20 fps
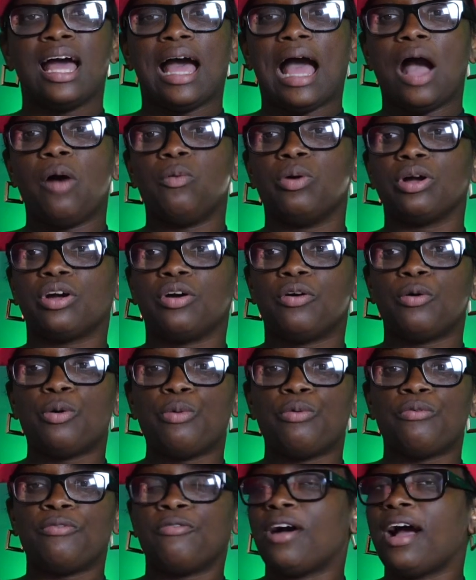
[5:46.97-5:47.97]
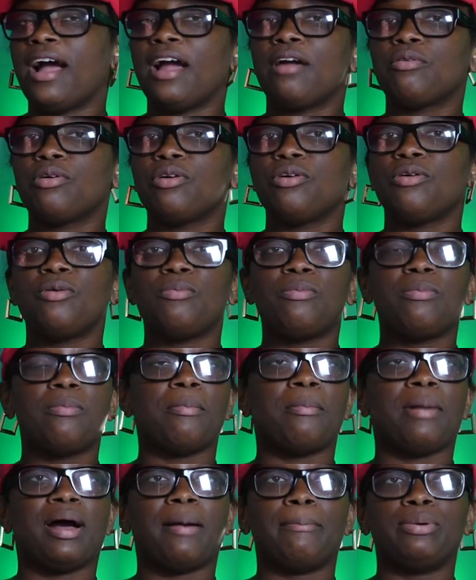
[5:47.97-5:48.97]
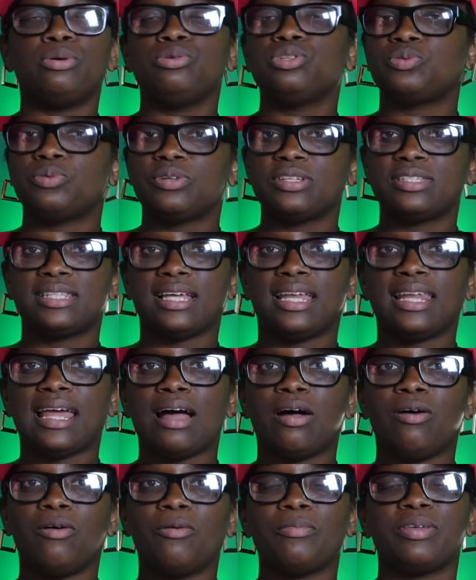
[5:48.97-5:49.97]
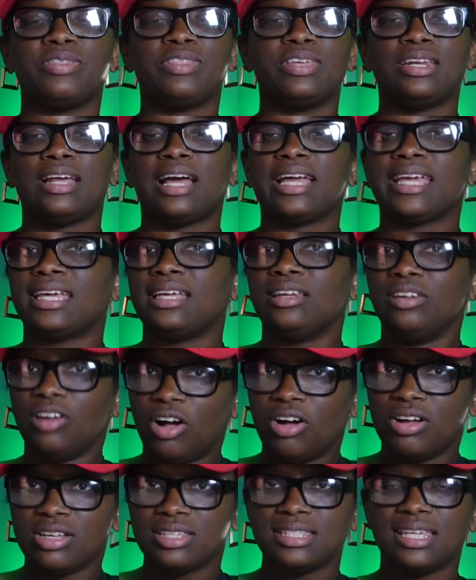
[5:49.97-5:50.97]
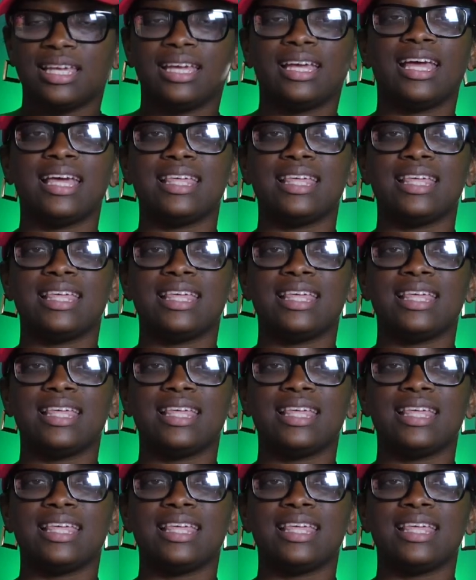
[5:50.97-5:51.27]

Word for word: I would go viral, my boots would sell out, but then I get lost.